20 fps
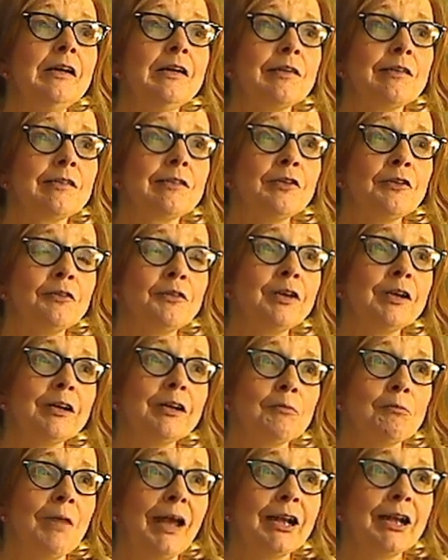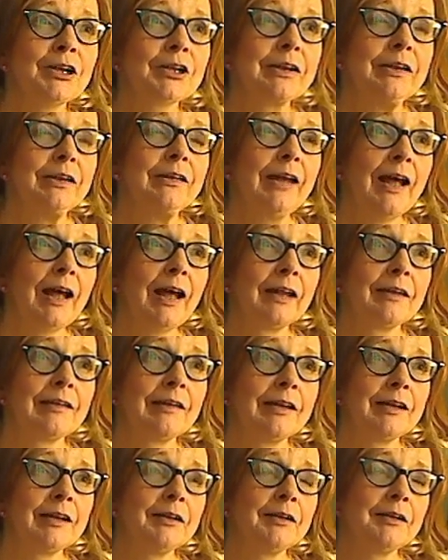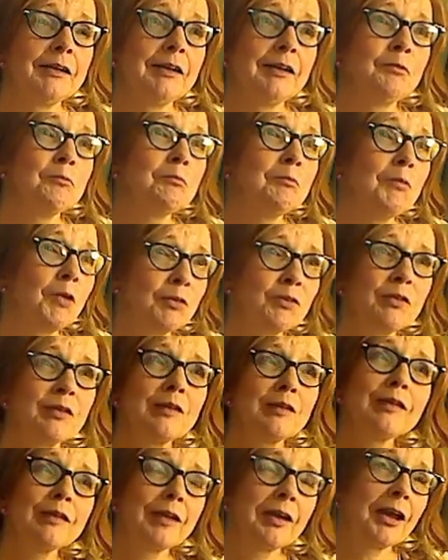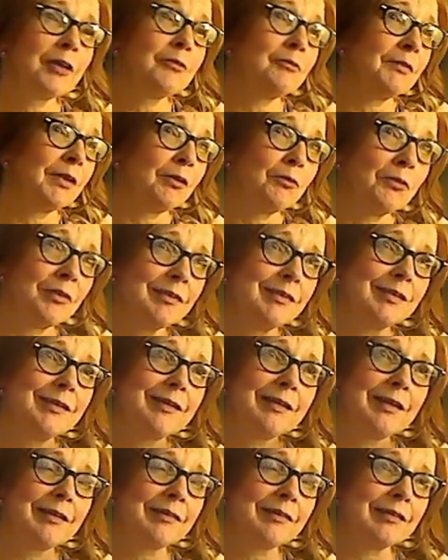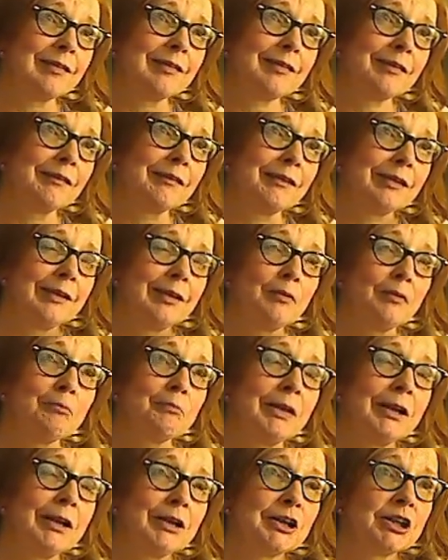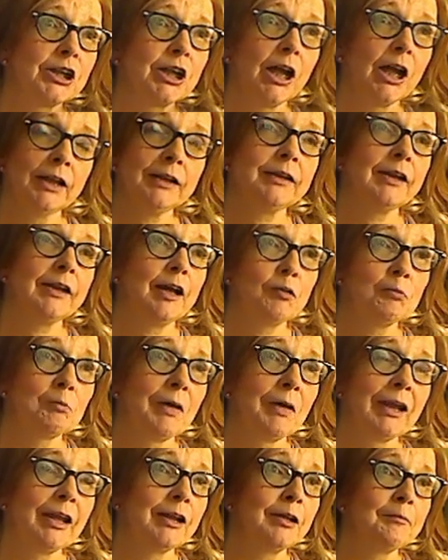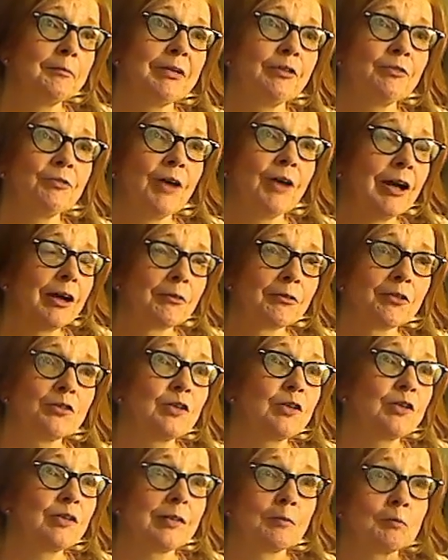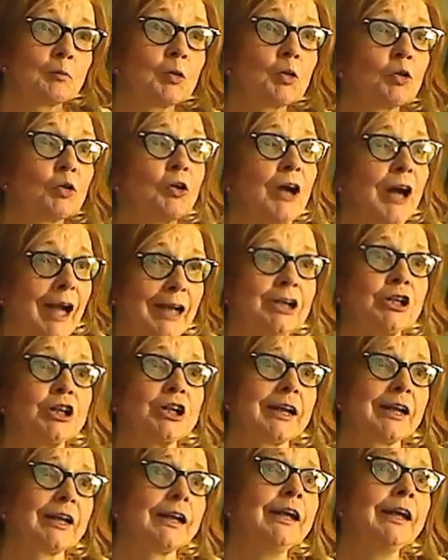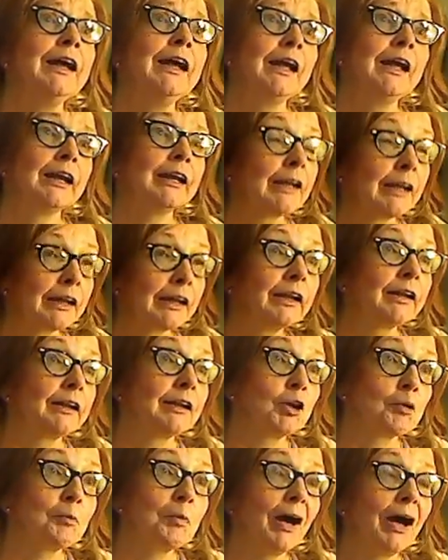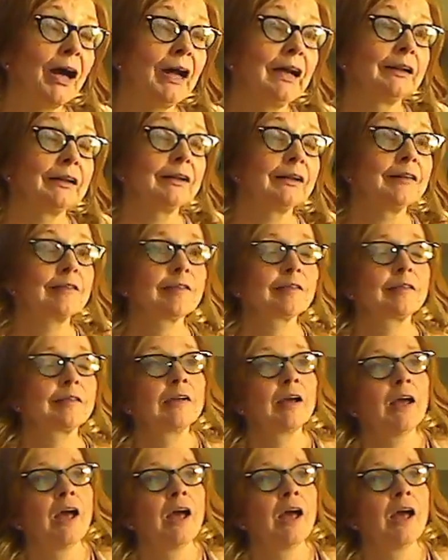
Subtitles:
So if you can imagine that most of the time it wasn't necessarily them being shot down by enemy fire, it was just them crashing and killing their pilots.